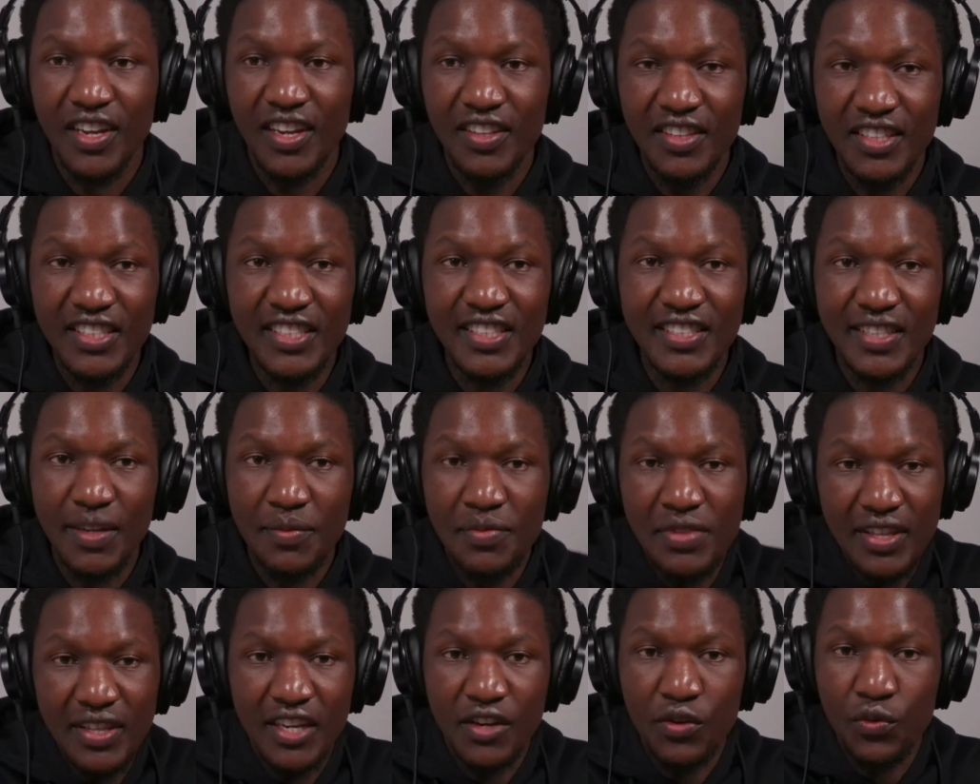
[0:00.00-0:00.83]
This is
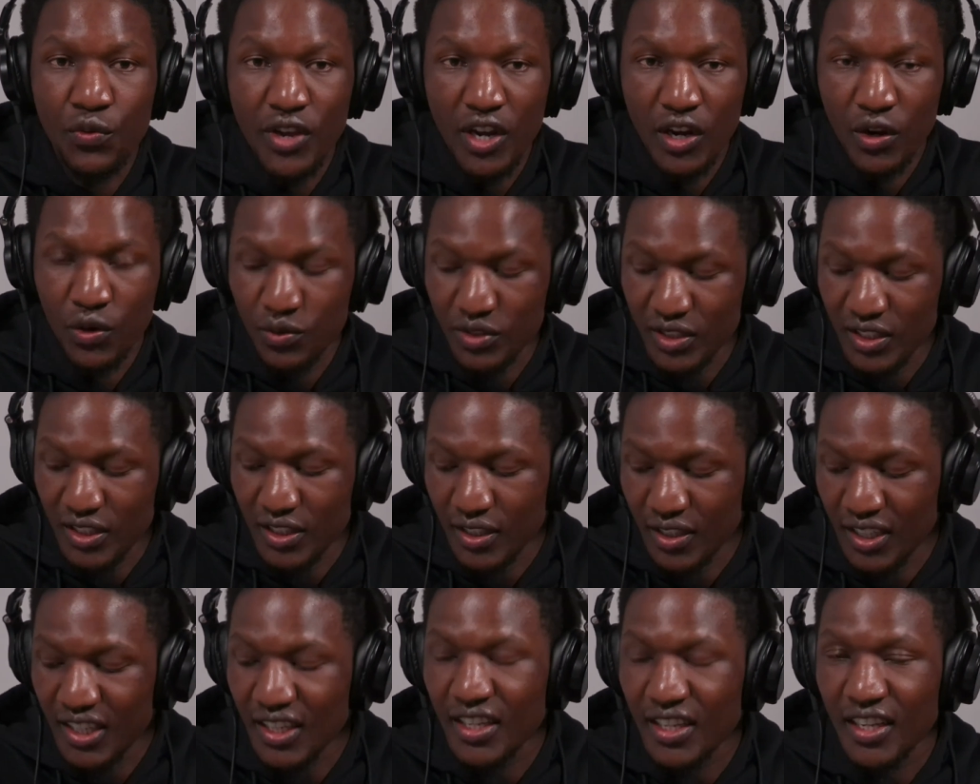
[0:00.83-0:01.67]
something that we are
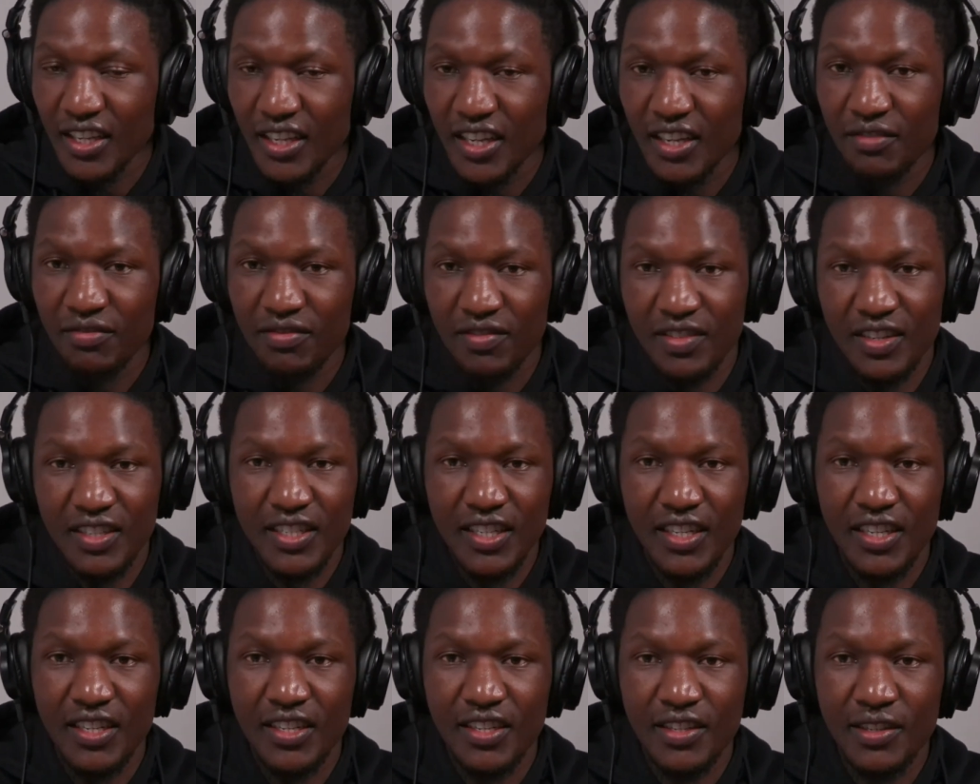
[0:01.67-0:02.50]
losing every
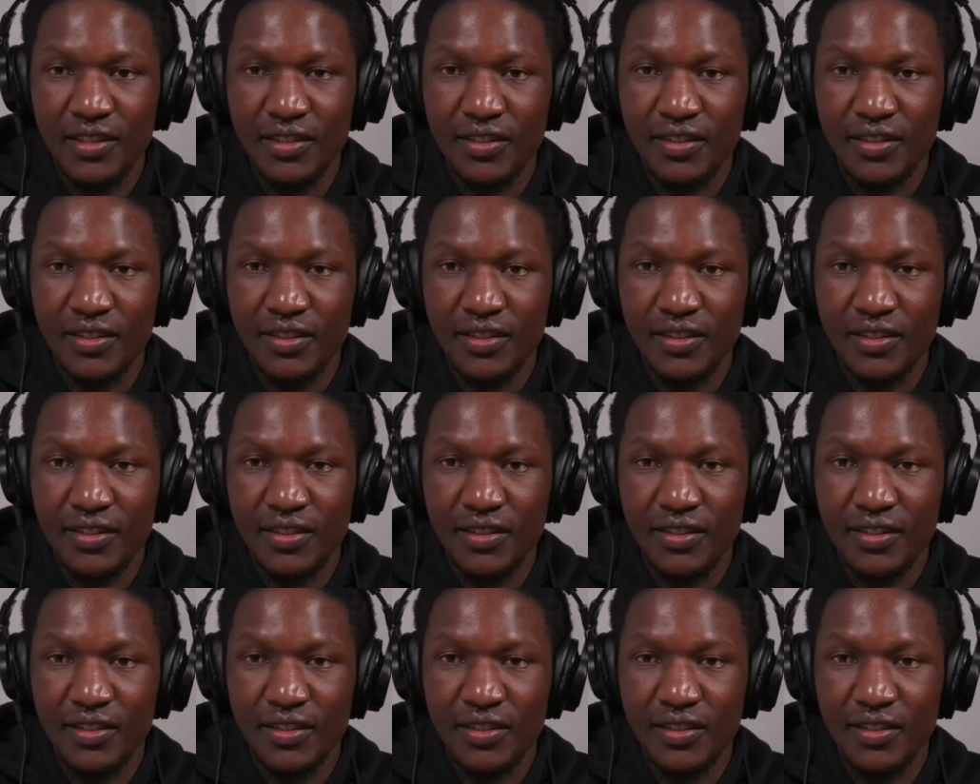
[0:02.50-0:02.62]
day.